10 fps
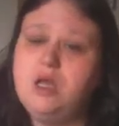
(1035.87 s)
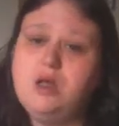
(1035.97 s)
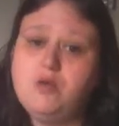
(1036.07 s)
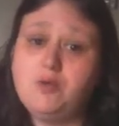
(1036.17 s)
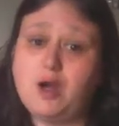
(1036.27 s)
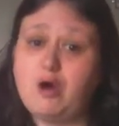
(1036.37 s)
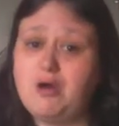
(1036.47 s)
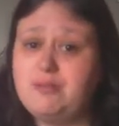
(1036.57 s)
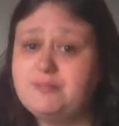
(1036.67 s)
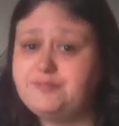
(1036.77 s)
with
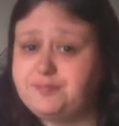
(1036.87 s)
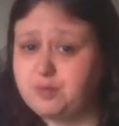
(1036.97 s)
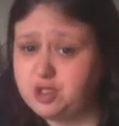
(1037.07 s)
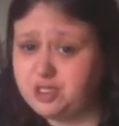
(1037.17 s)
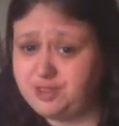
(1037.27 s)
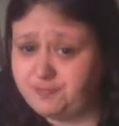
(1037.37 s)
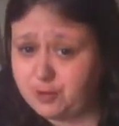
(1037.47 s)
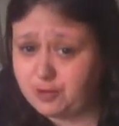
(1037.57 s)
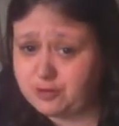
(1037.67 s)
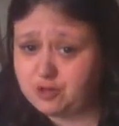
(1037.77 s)
her, when she's
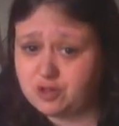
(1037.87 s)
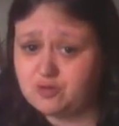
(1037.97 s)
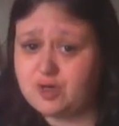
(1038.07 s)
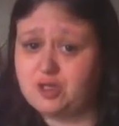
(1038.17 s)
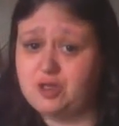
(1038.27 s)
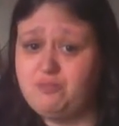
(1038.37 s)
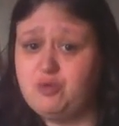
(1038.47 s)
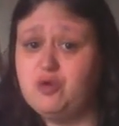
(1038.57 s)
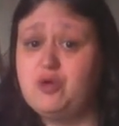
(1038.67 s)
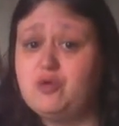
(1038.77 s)
pooing, she's not actually
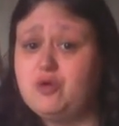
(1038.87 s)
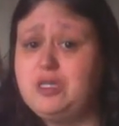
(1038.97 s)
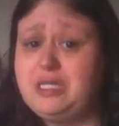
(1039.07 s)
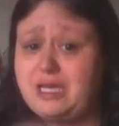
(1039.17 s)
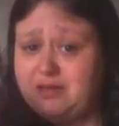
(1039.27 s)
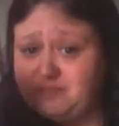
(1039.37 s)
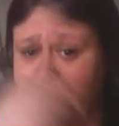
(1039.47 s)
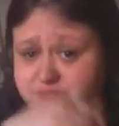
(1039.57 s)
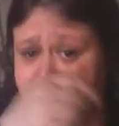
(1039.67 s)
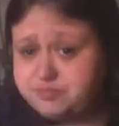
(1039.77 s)
pooing on the,
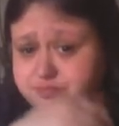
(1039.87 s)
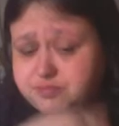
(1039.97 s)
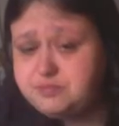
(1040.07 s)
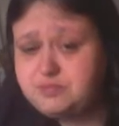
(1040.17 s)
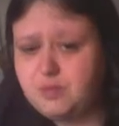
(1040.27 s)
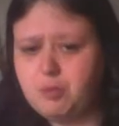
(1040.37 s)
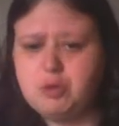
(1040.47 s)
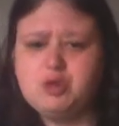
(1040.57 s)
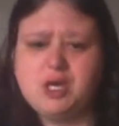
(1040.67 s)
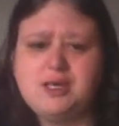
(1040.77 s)
well
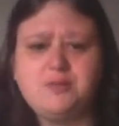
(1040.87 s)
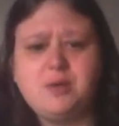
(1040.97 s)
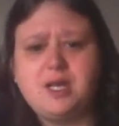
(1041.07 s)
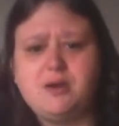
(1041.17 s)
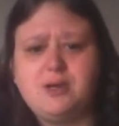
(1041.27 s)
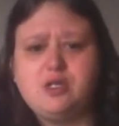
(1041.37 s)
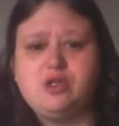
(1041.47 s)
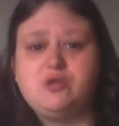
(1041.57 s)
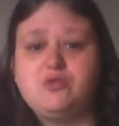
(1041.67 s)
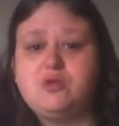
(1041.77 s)
she is, but in a way
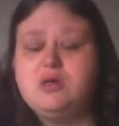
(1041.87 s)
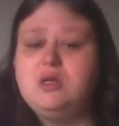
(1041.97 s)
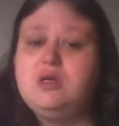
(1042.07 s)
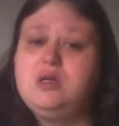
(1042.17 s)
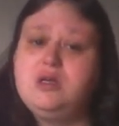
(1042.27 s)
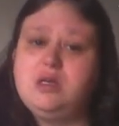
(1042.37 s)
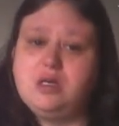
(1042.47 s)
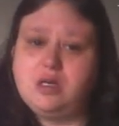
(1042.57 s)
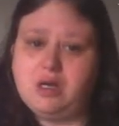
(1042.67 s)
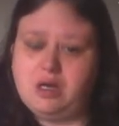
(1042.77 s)
she's not.
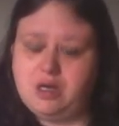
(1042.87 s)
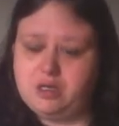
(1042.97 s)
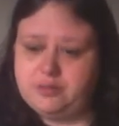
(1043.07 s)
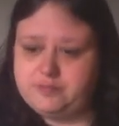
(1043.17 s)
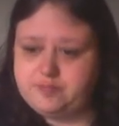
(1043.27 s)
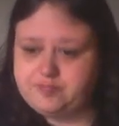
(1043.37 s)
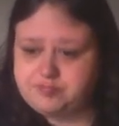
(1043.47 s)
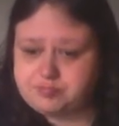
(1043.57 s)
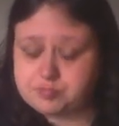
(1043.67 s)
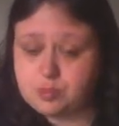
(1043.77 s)

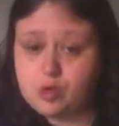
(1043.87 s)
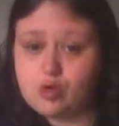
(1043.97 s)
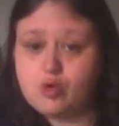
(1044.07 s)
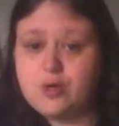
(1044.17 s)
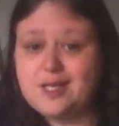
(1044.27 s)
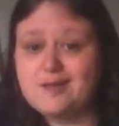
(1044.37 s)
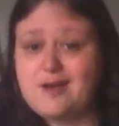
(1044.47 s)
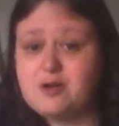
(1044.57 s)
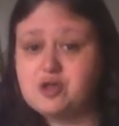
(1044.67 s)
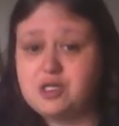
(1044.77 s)
On the
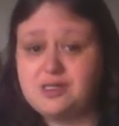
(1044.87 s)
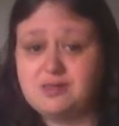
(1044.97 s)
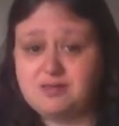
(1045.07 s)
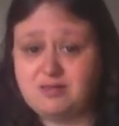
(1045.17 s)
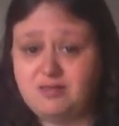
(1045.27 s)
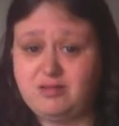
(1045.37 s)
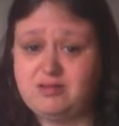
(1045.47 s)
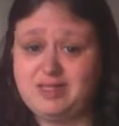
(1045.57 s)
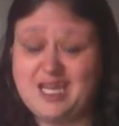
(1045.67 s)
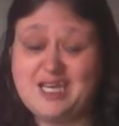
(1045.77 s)
litter, she's like
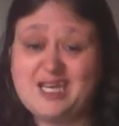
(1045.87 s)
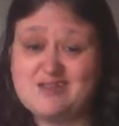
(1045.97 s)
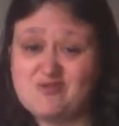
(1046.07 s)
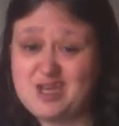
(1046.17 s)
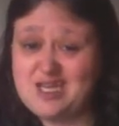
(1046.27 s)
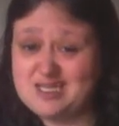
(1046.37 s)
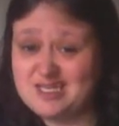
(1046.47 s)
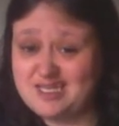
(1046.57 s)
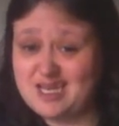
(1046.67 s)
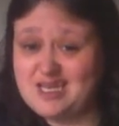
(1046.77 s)
doing it right at the
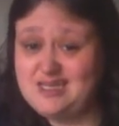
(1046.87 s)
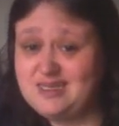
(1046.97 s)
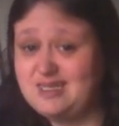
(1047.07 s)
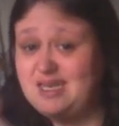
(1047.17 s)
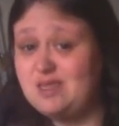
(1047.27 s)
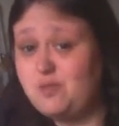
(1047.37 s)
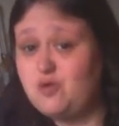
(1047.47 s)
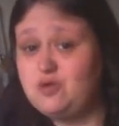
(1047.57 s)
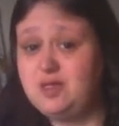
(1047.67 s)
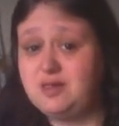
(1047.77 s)
sides of the
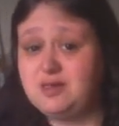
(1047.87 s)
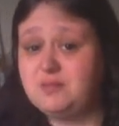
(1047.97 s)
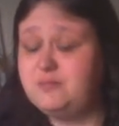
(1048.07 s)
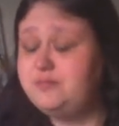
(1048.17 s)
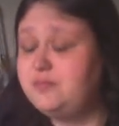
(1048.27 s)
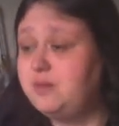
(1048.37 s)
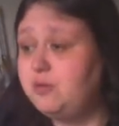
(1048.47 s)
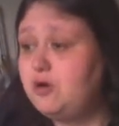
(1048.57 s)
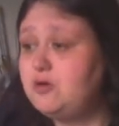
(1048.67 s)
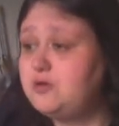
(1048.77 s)
boxes, the
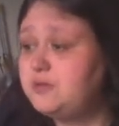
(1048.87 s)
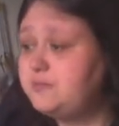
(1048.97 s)
box.